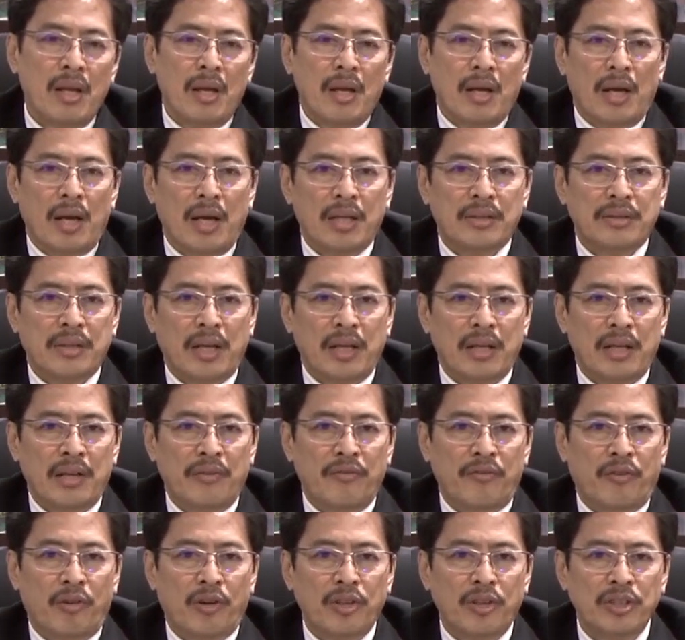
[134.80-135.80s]
As an
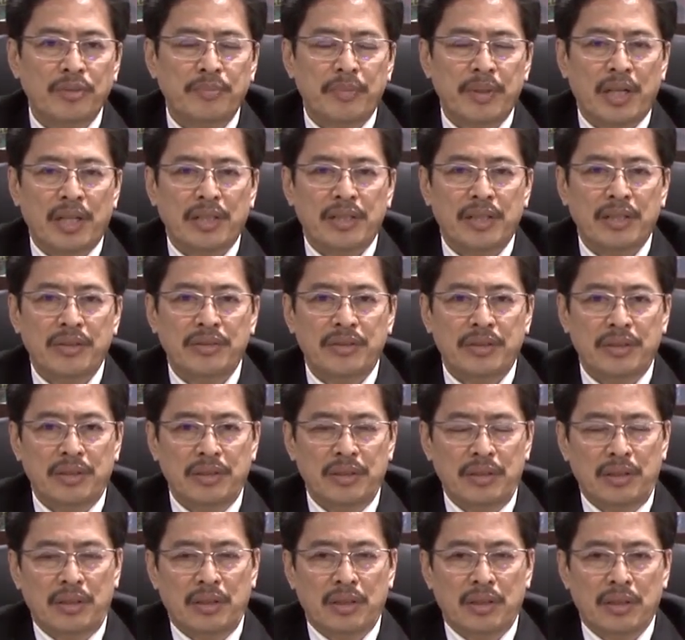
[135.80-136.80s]
enforcement agency
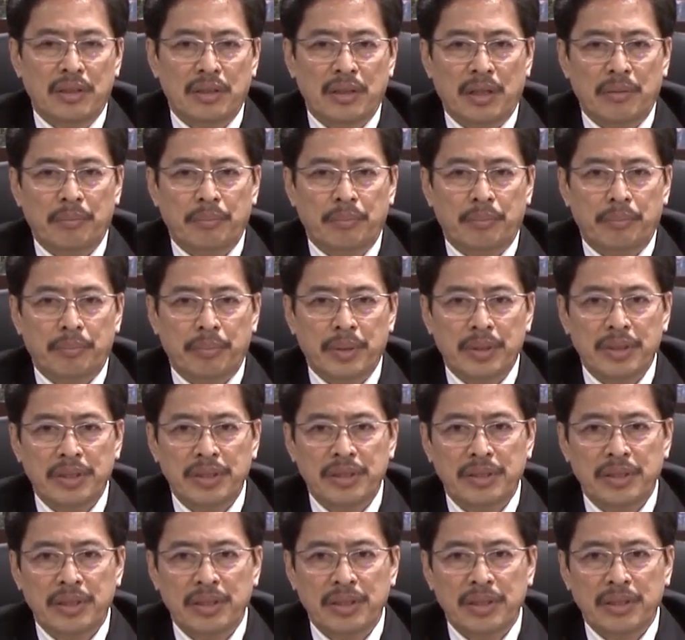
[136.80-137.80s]
that
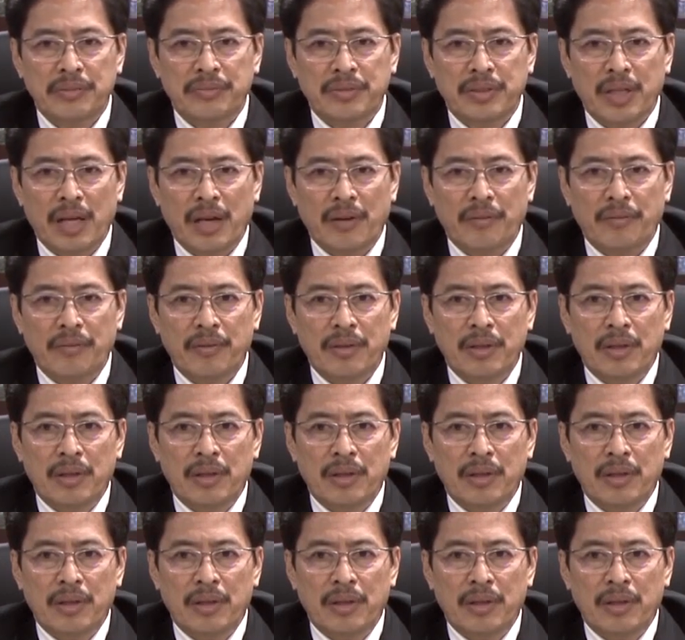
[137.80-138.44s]
positions itself